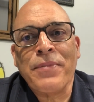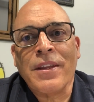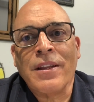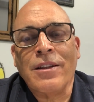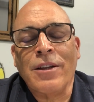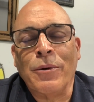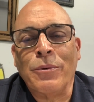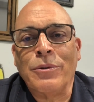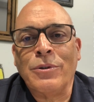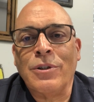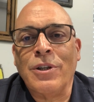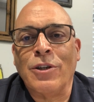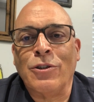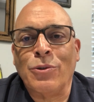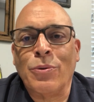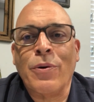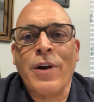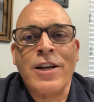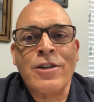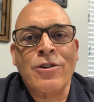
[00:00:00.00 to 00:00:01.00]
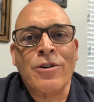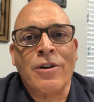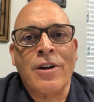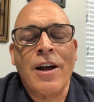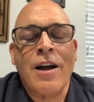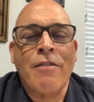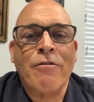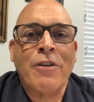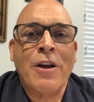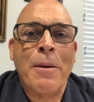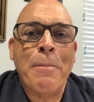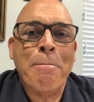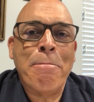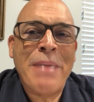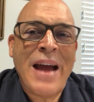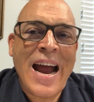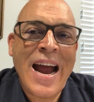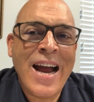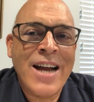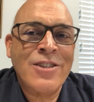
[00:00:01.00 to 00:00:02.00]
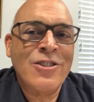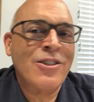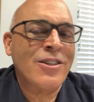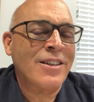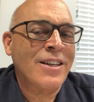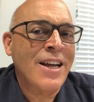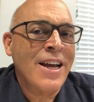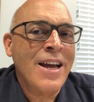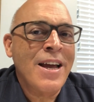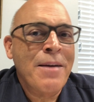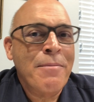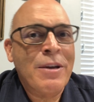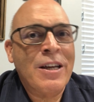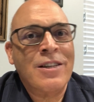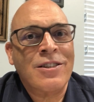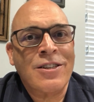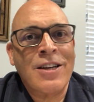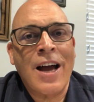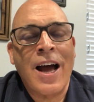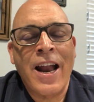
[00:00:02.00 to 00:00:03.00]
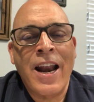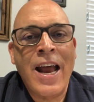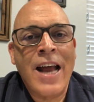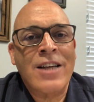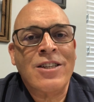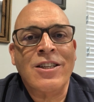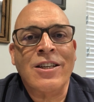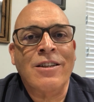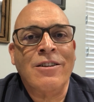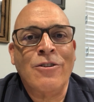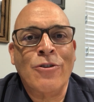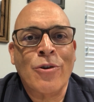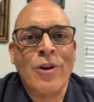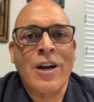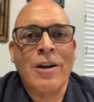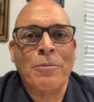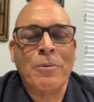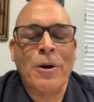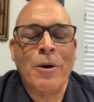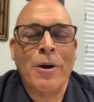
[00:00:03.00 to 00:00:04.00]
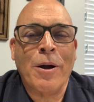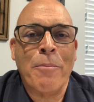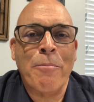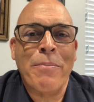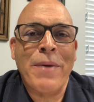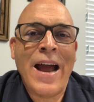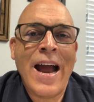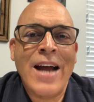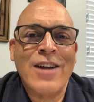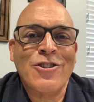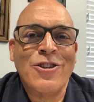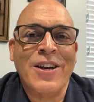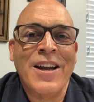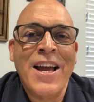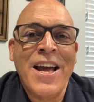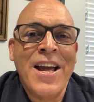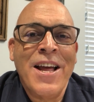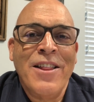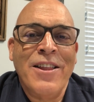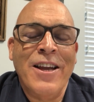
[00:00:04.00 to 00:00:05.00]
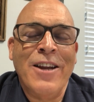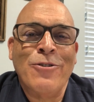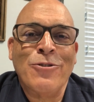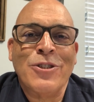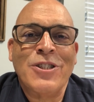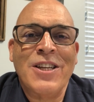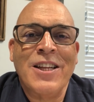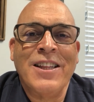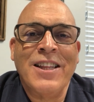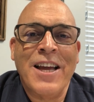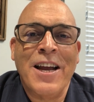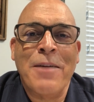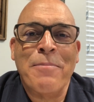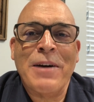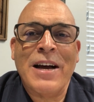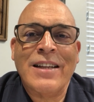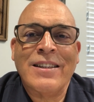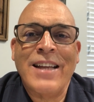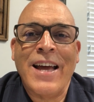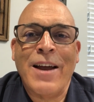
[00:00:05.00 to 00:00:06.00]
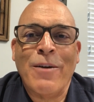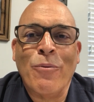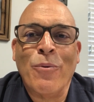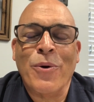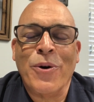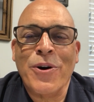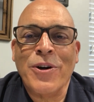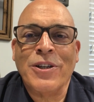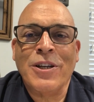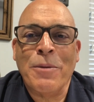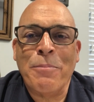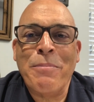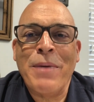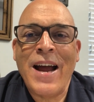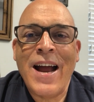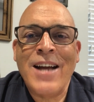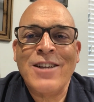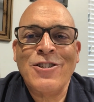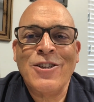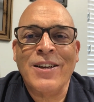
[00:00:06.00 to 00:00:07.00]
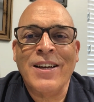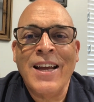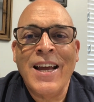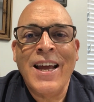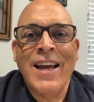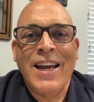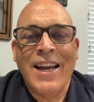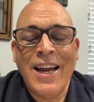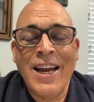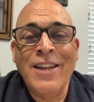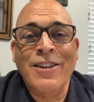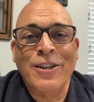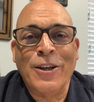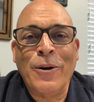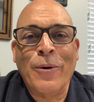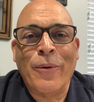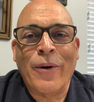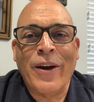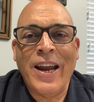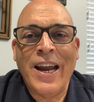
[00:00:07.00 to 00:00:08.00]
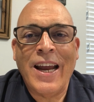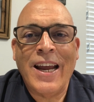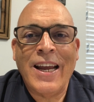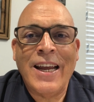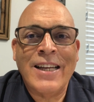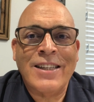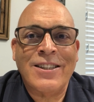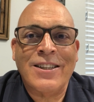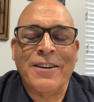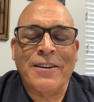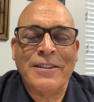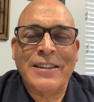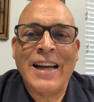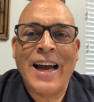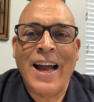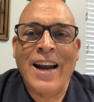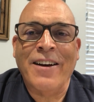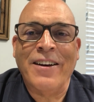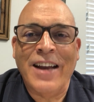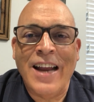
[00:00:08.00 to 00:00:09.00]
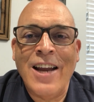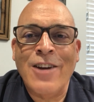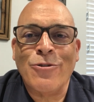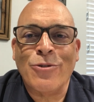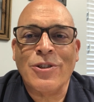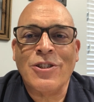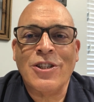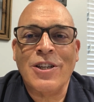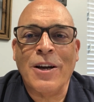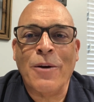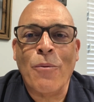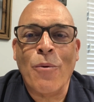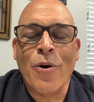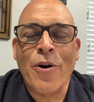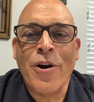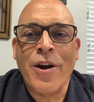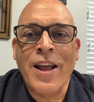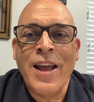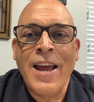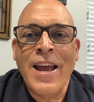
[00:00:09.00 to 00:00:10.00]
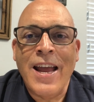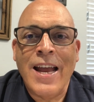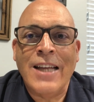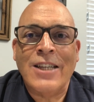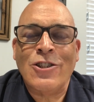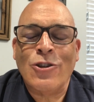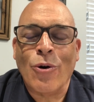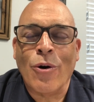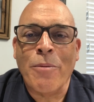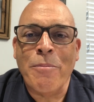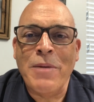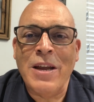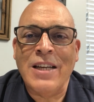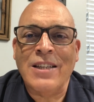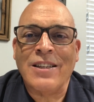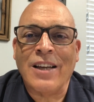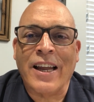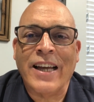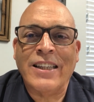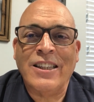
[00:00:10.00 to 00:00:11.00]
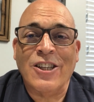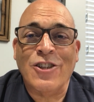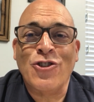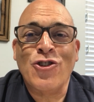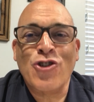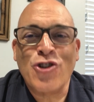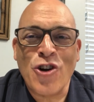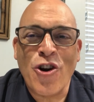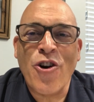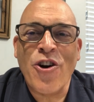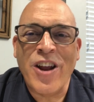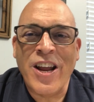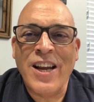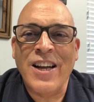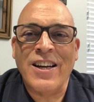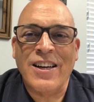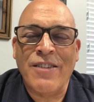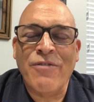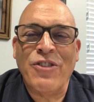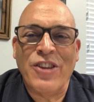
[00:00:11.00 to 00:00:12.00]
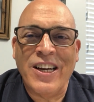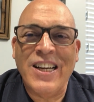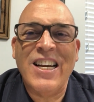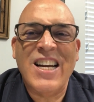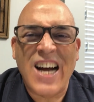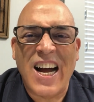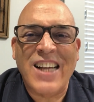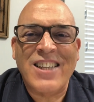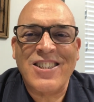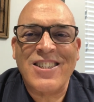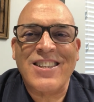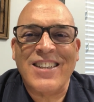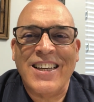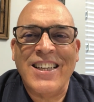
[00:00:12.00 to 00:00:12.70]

The treasure of compassion, because God has incredible compassion. The interesting thing about that word, compassion, in the Greek, it's a kind of an interesting word. It sort of means like the churning of the guts.